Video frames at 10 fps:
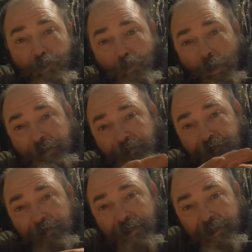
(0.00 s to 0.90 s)
one
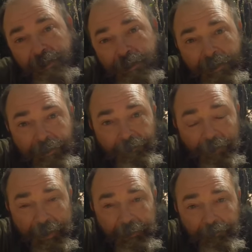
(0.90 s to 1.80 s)
of the
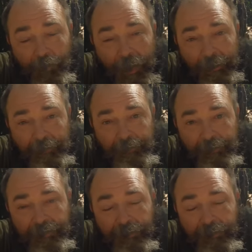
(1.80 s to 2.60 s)
ground rails